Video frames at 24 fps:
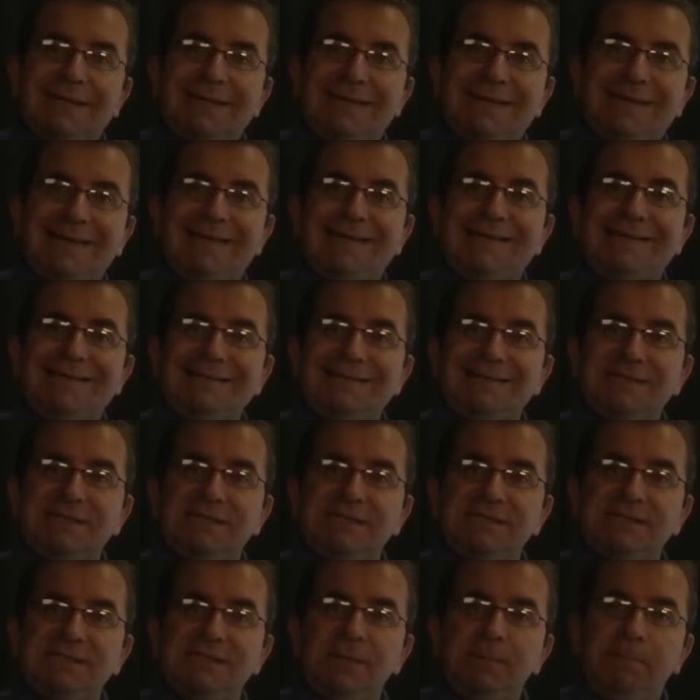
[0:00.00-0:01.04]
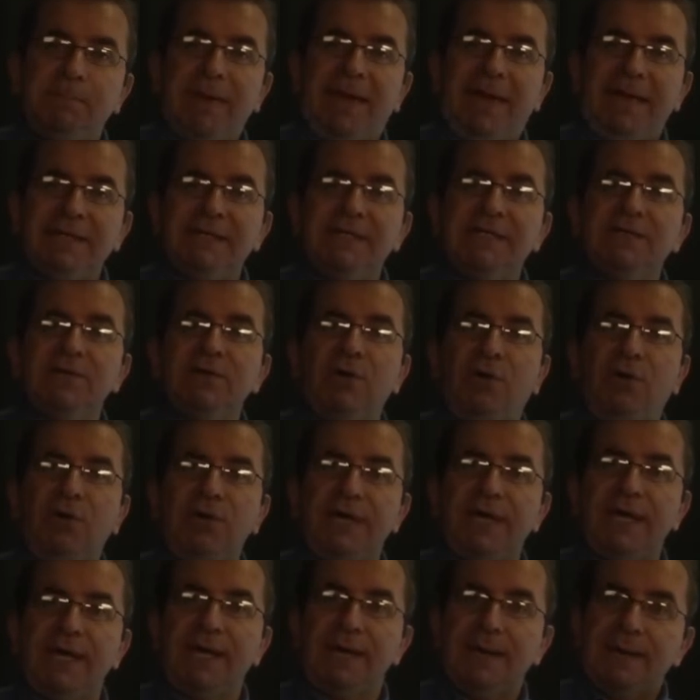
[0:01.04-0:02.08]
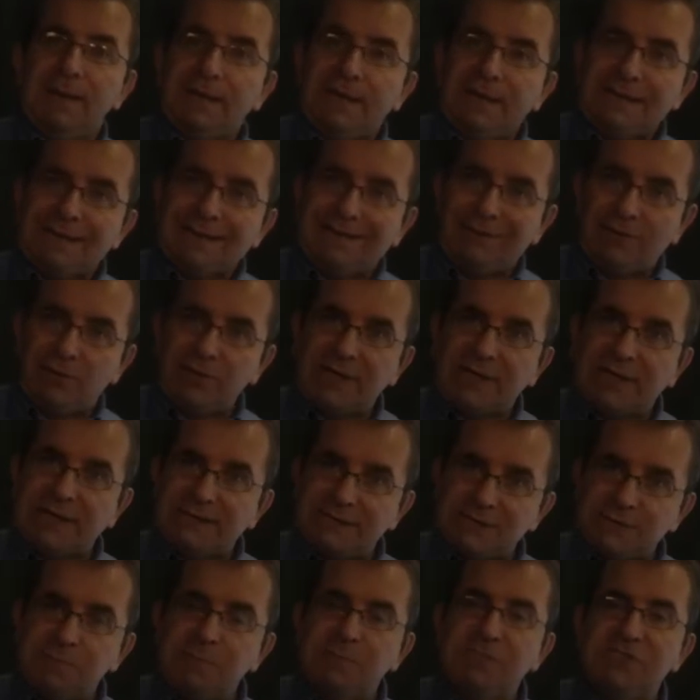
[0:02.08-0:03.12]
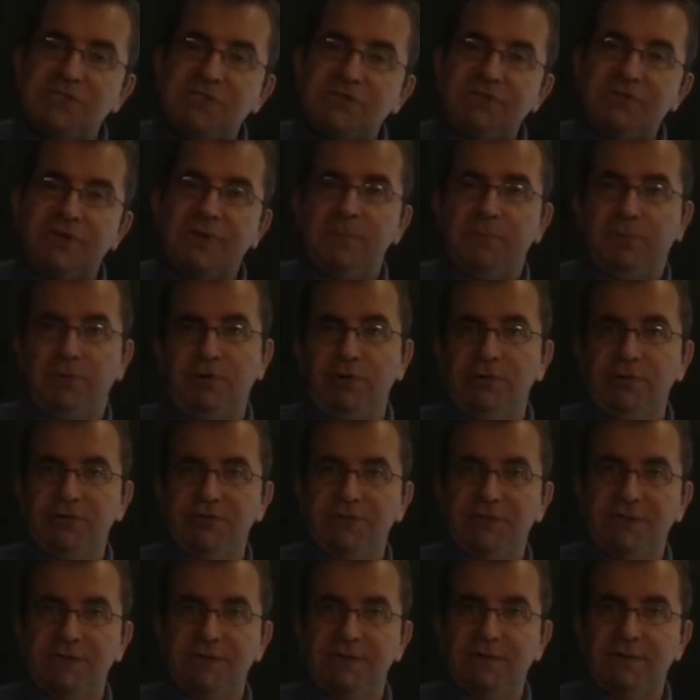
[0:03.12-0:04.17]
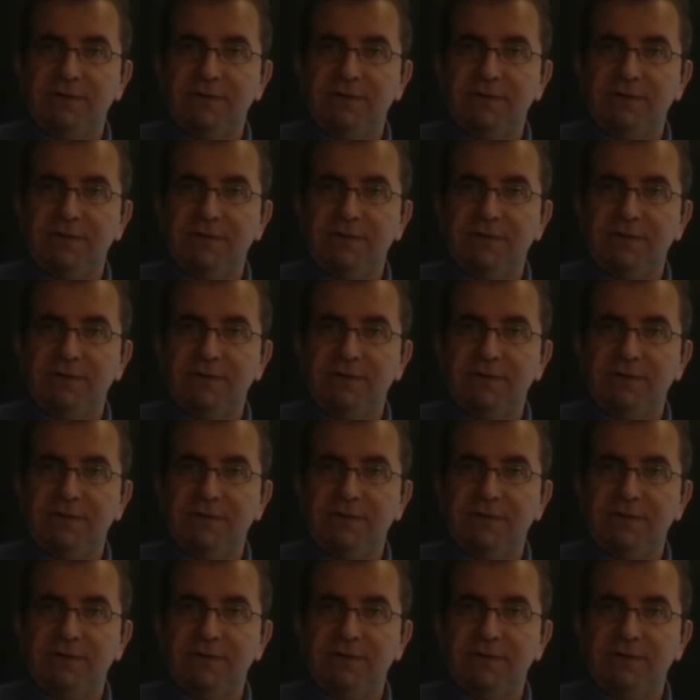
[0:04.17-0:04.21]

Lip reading: is dependent on a specific person.